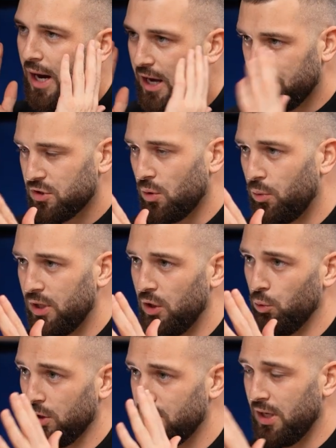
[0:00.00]
I have someone that
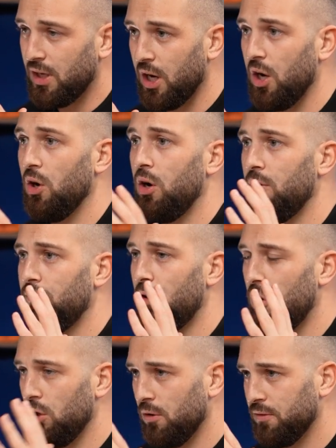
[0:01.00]
will take care of
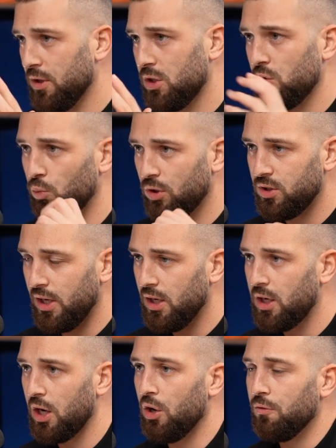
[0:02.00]
all of this, will
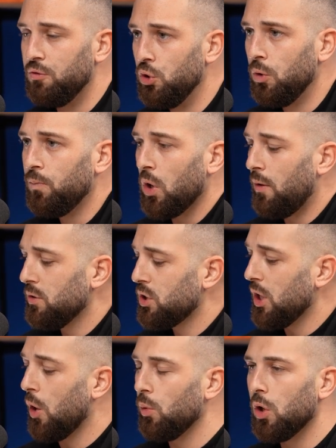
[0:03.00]
take care of you.
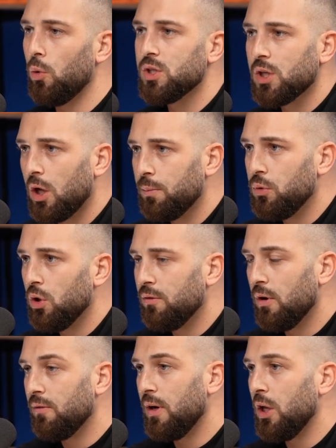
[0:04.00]
Obviously, I will always help you if
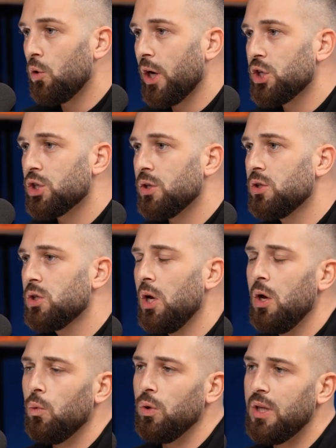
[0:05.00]
you have any questions.
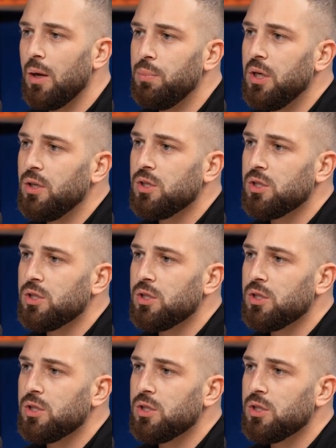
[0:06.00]
With that being